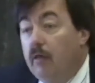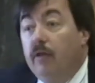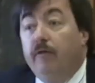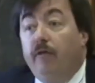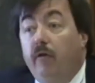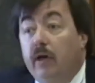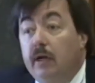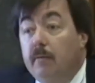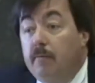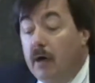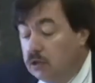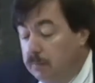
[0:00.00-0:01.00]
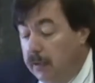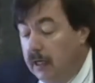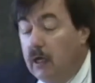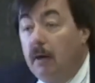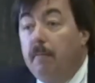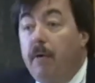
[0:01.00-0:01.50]
The freedom must be
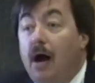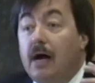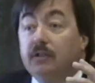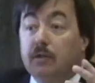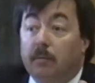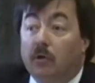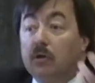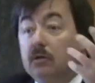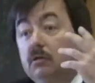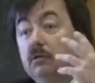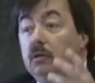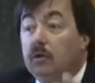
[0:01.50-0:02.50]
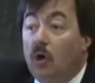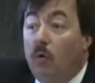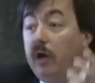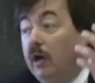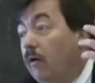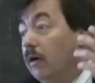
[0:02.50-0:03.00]
composable,
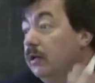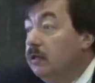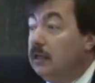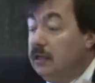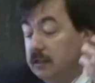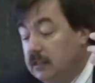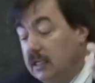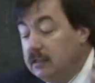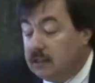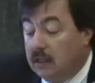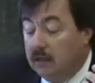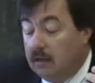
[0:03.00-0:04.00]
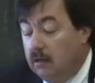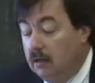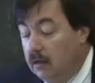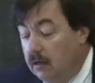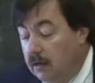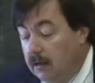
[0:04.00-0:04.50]
coherent, consistent,
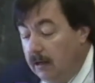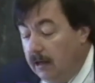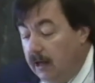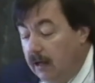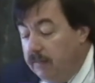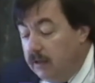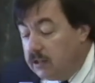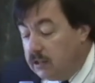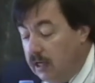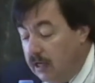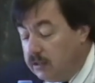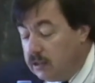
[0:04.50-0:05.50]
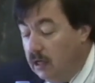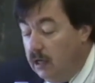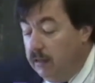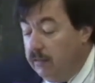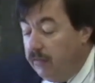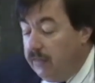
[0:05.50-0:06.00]
in the sense
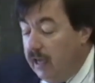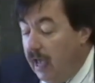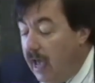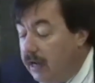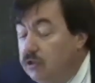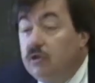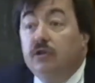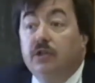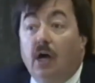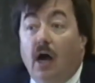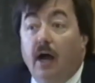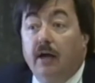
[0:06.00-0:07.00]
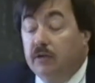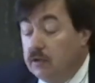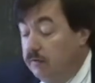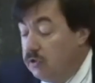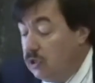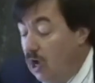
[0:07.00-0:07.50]
that the exercise
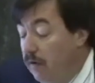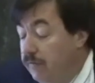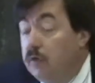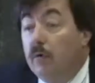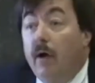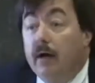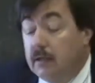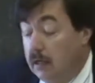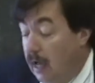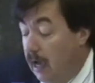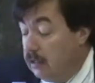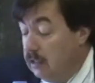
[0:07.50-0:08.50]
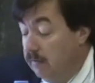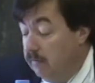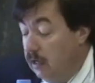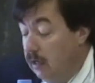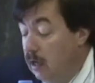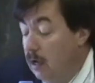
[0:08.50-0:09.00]
of self-directed
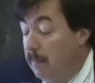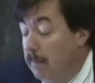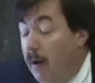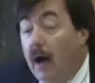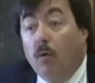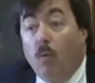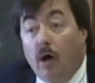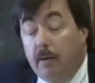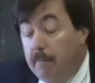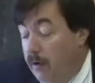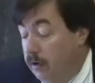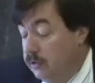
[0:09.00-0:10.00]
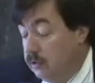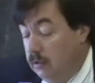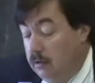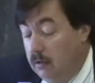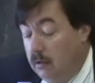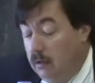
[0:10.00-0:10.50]
activity by one
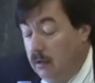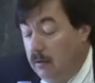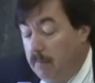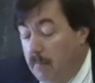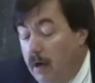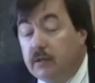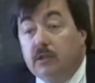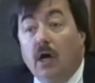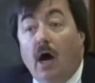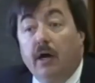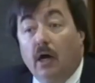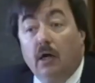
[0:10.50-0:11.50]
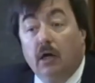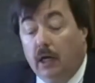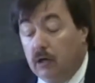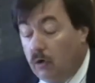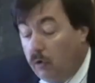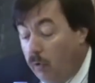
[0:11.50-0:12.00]
person must not
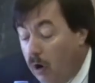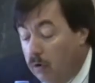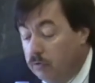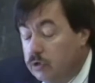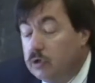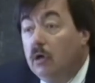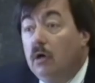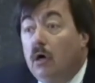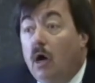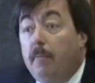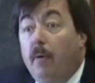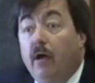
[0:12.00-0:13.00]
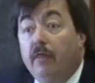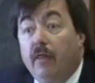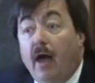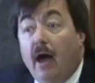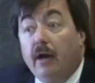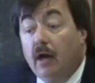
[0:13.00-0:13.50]
encroach upon
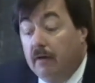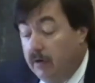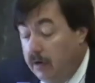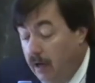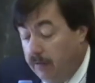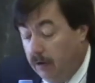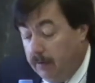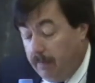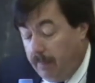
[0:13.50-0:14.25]
that of another.